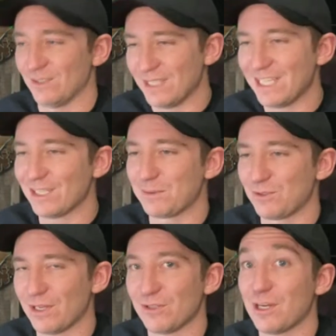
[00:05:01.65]
so day job
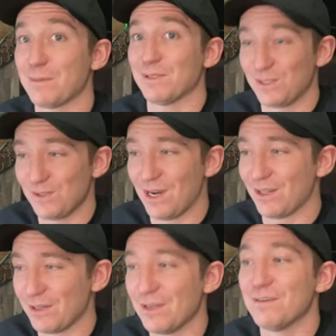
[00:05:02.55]
shredder dropped a two
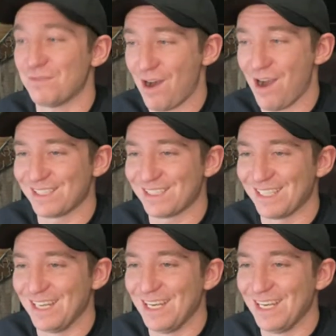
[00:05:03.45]
dollar fox